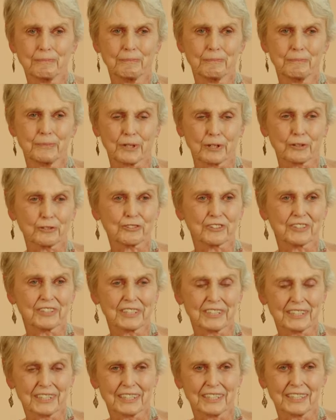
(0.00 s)
built
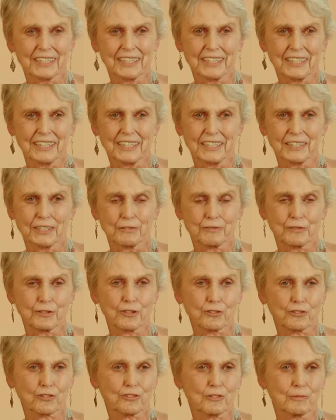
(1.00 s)
in the
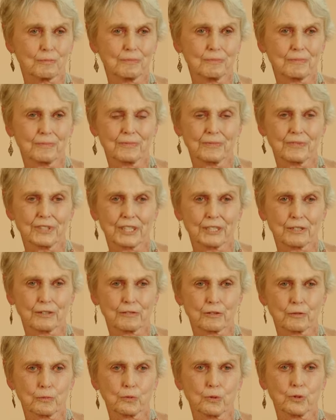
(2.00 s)
first year of
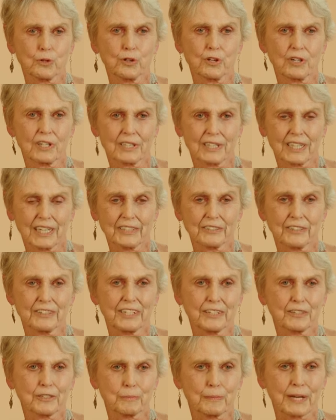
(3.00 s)
the war
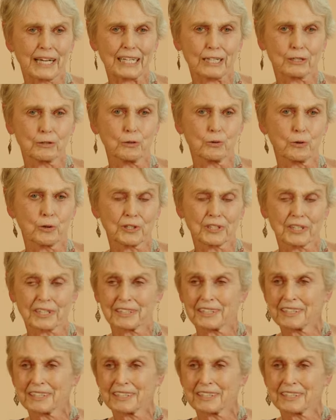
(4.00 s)
underneath the back lawn.